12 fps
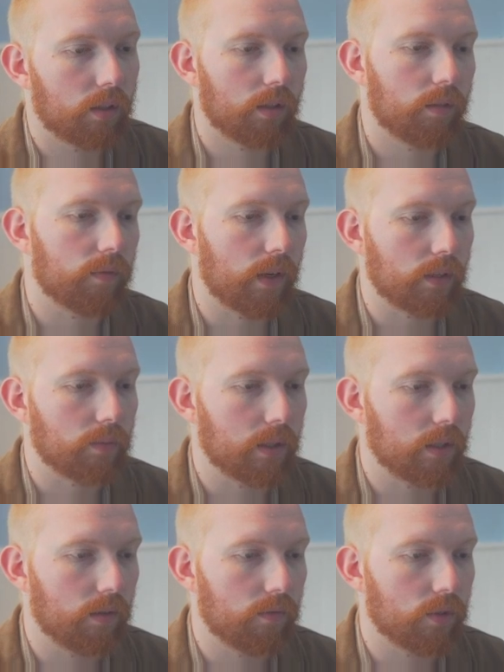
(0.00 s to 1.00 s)
In fact, we
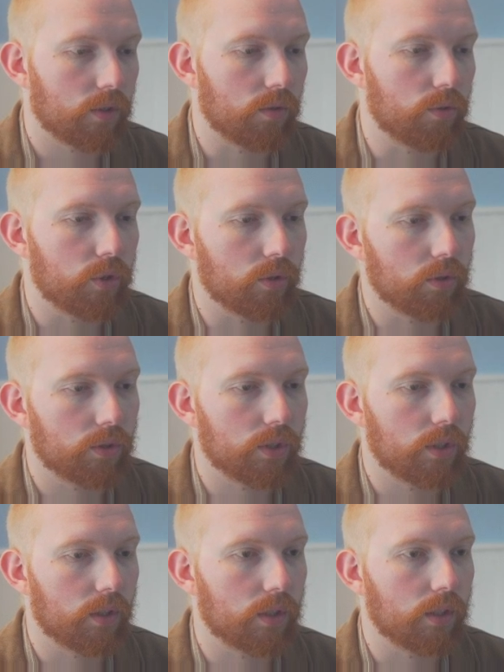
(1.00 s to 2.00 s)
can even just do short
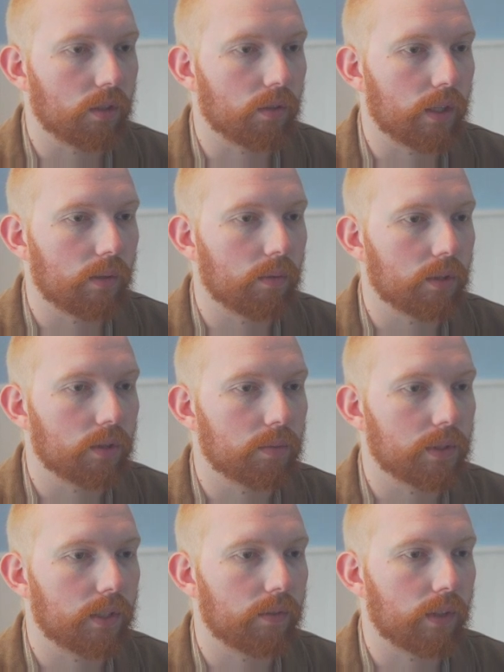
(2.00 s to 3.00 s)
circuiting on that one
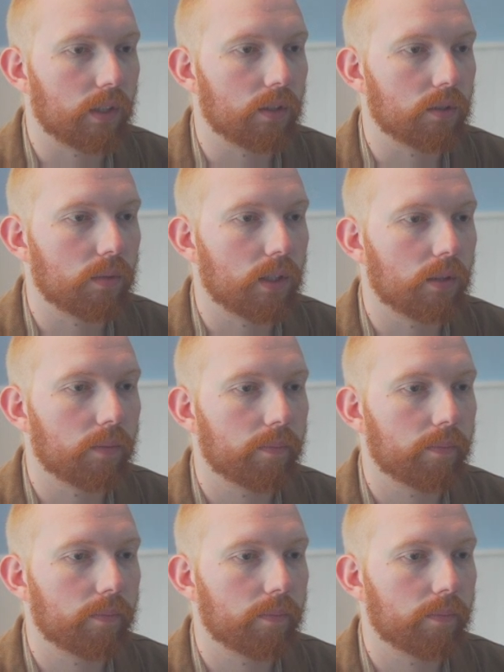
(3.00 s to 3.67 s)
specifically as well.